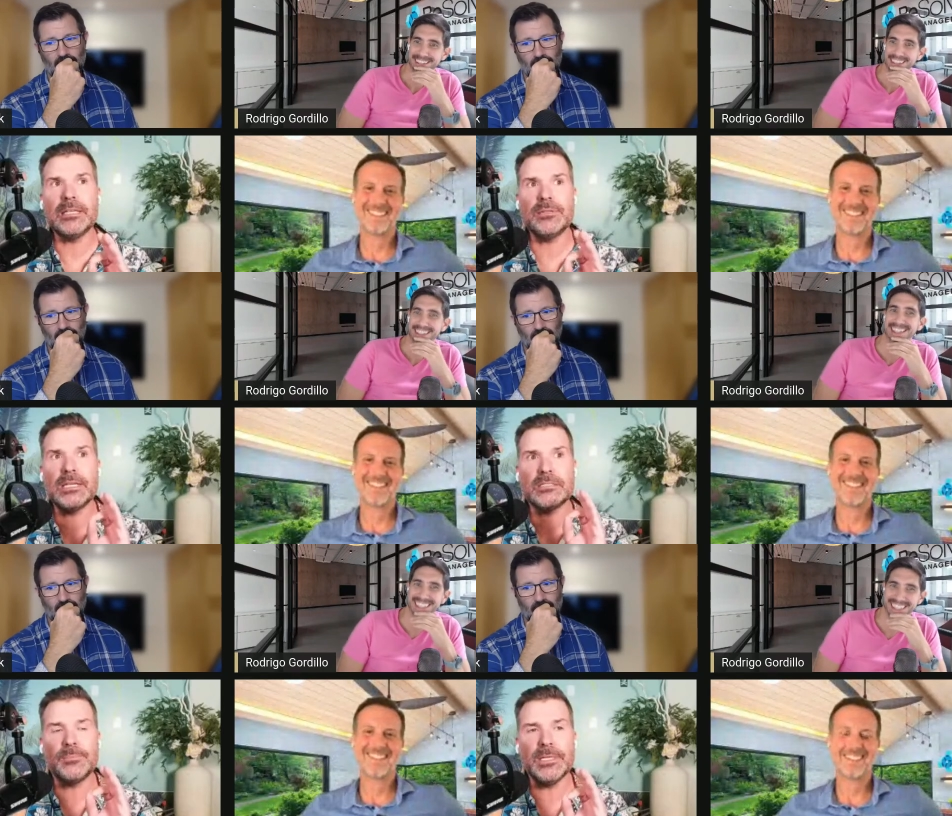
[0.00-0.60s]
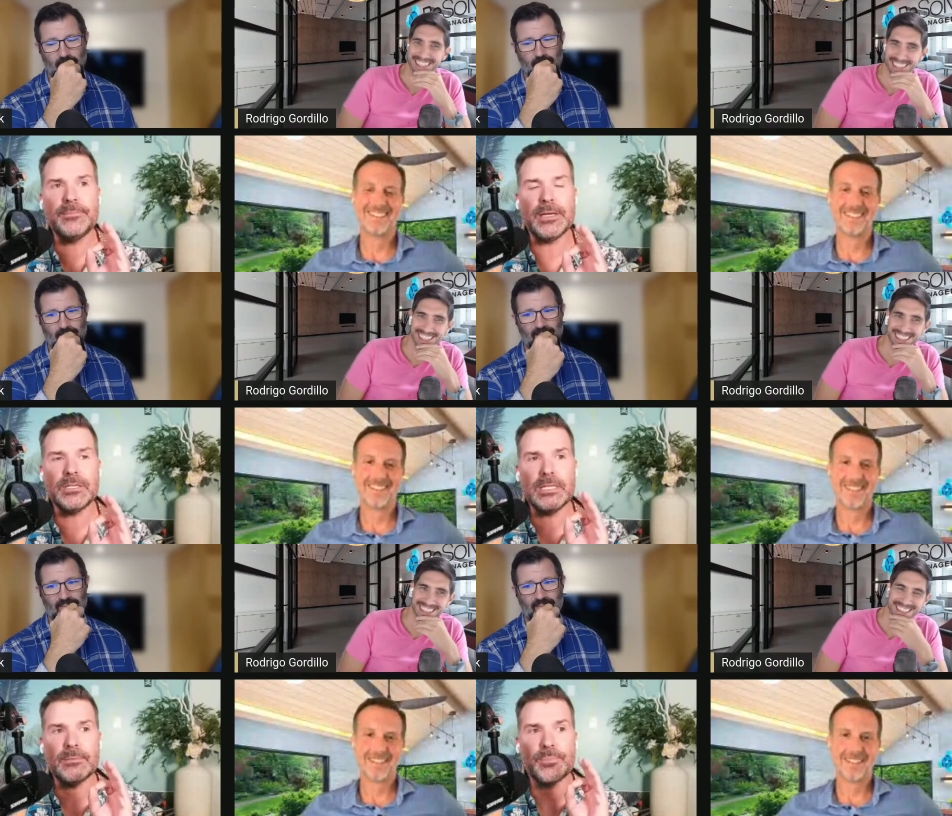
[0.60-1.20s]
Speaker 1: and and to be
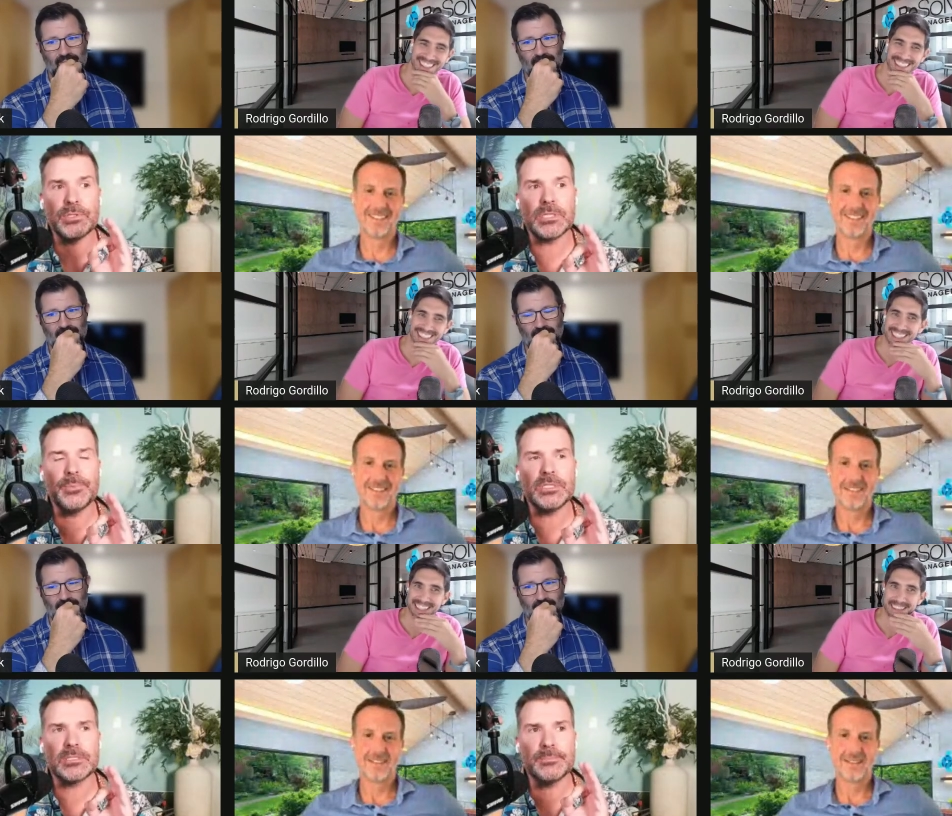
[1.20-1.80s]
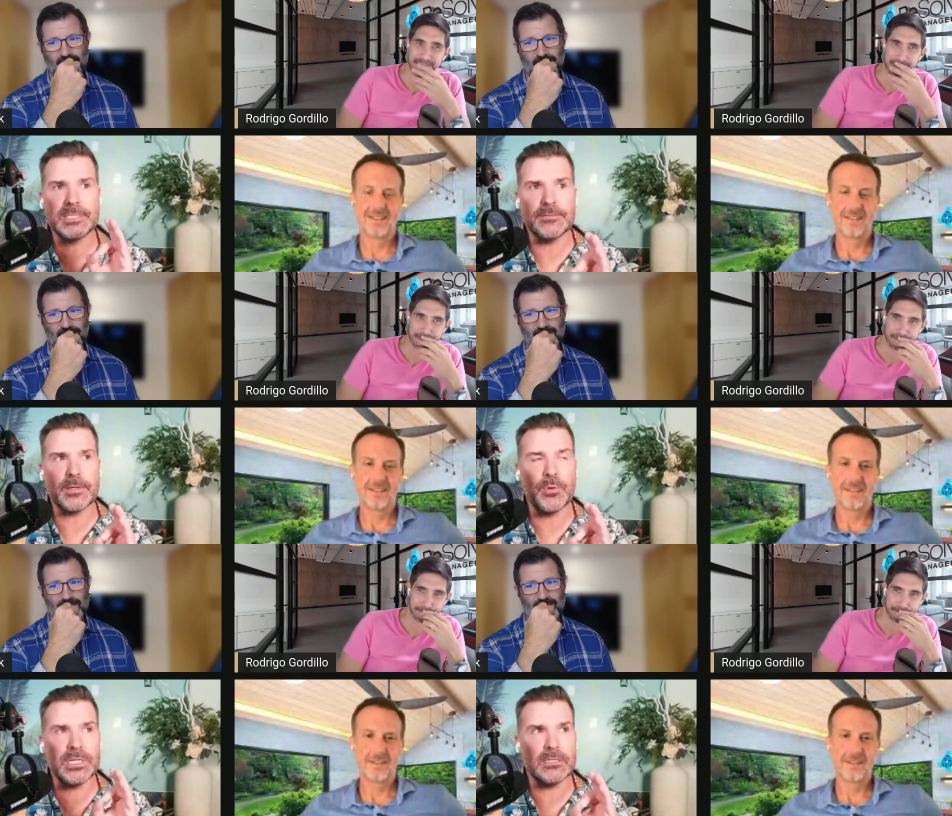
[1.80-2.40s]
very put to put a
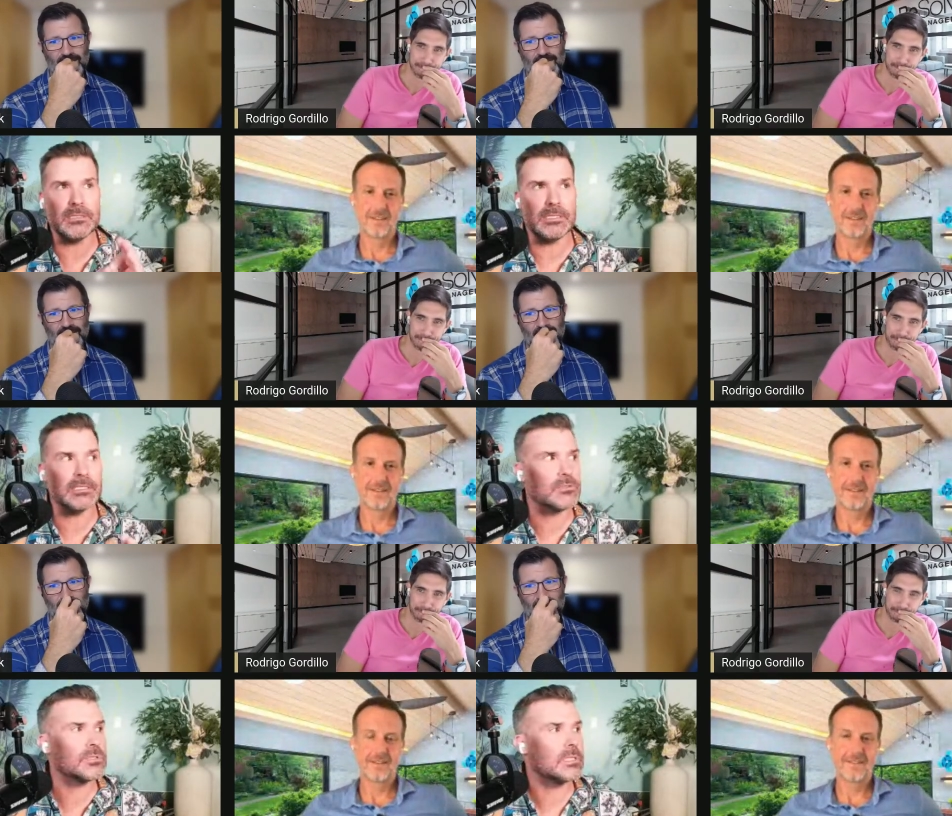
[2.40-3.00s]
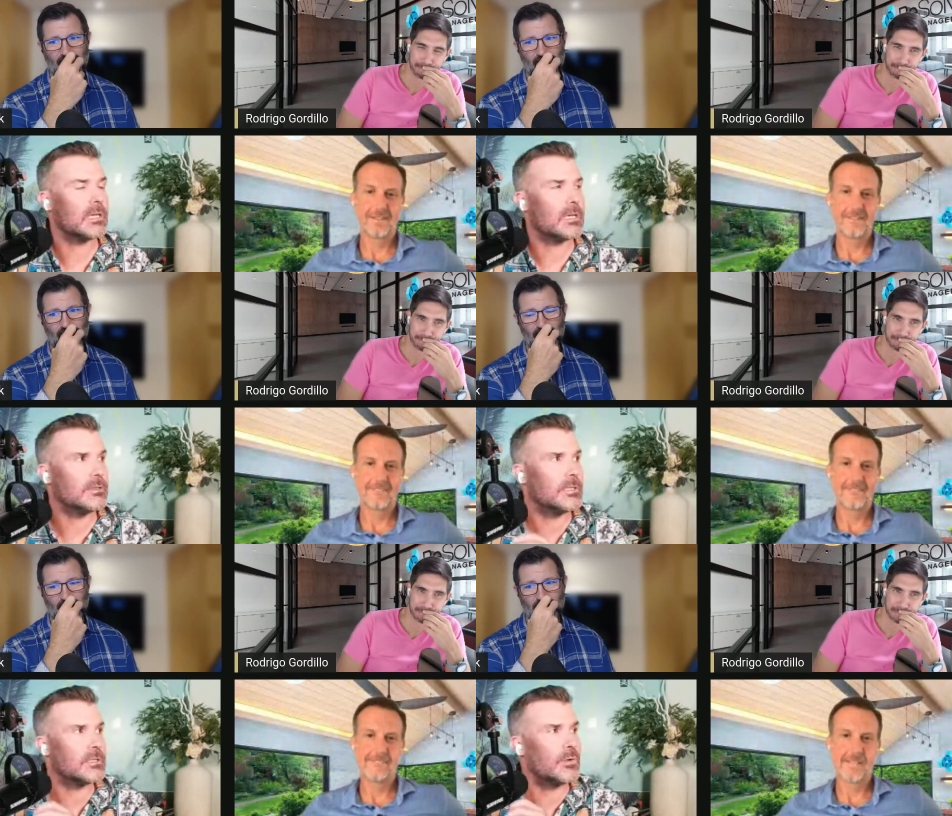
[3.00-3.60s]
specific point on it. This was the
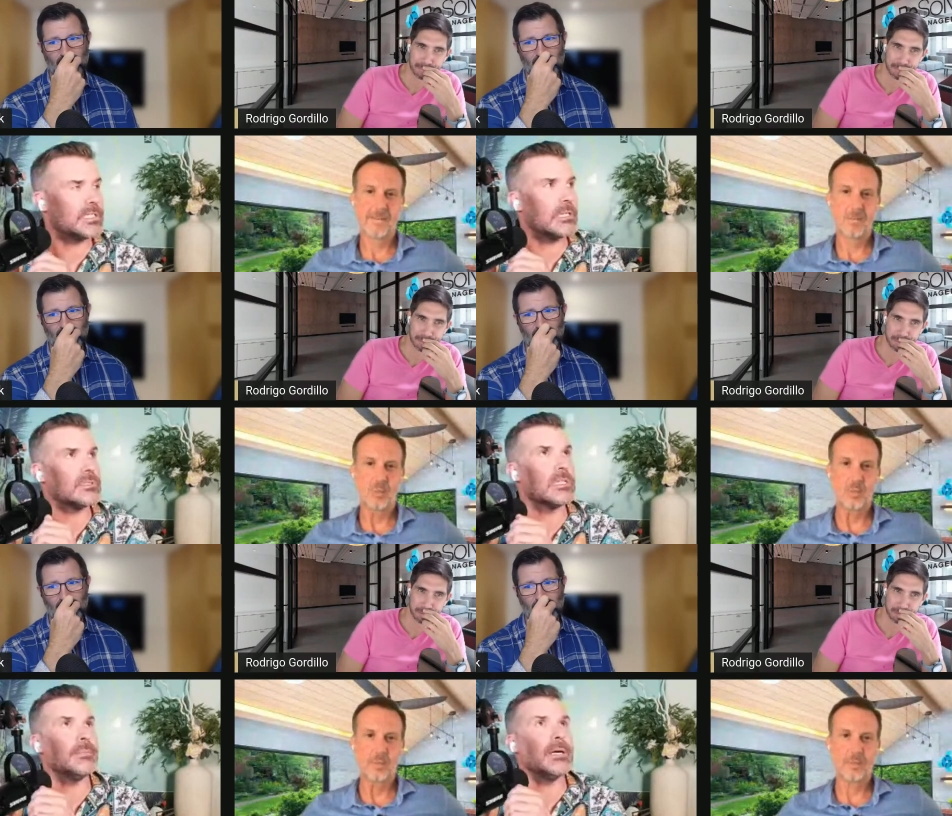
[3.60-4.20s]
the question I was thinking